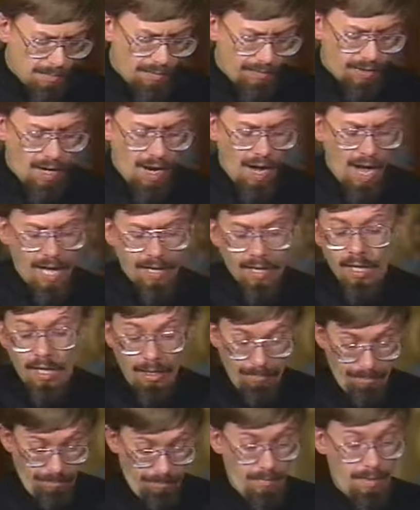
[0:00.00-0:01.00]
of God,
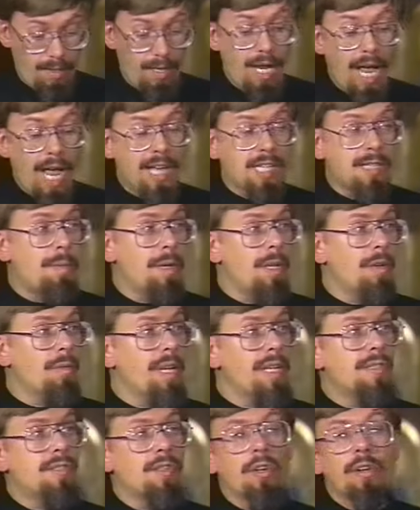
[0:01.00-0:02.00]
has been
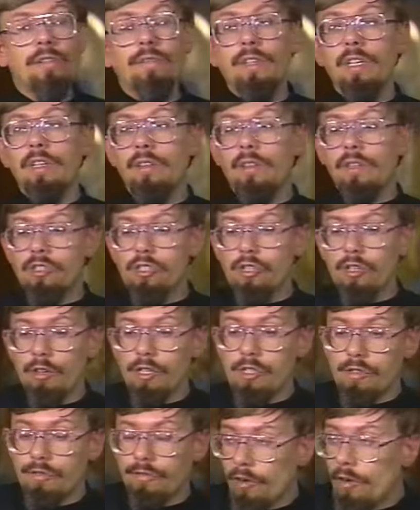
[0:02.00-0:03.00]
reserved in the
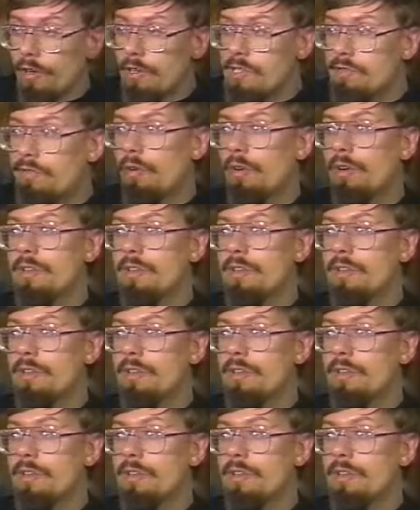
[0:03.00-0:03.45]
Church first for